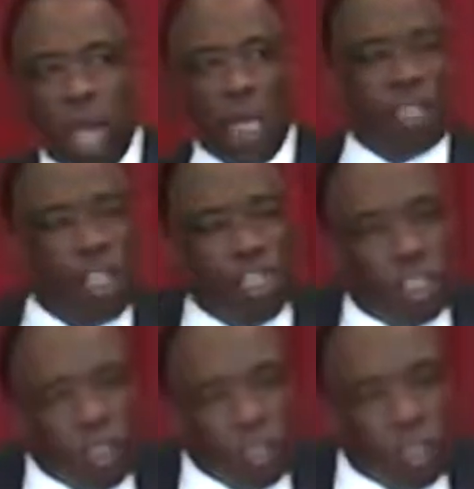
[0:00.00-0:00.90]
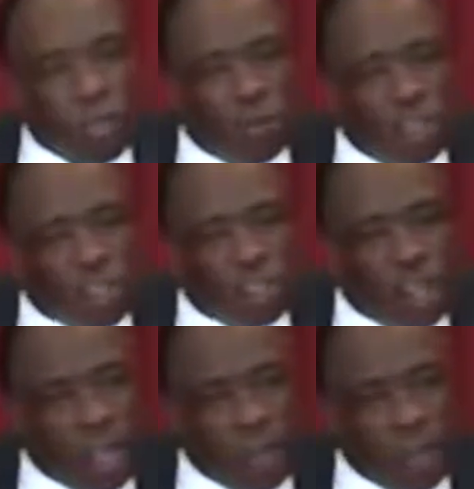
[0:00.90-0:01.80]
And she's still using the
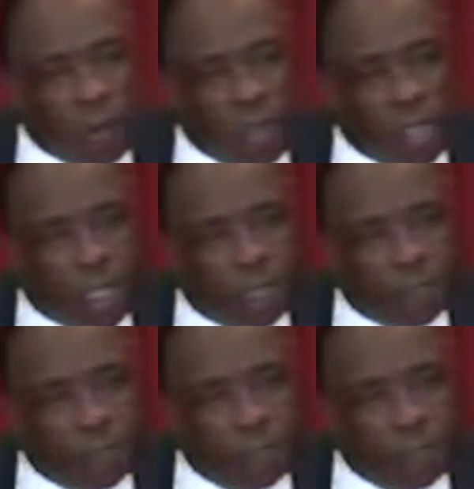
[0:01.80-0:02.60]
same ingredients.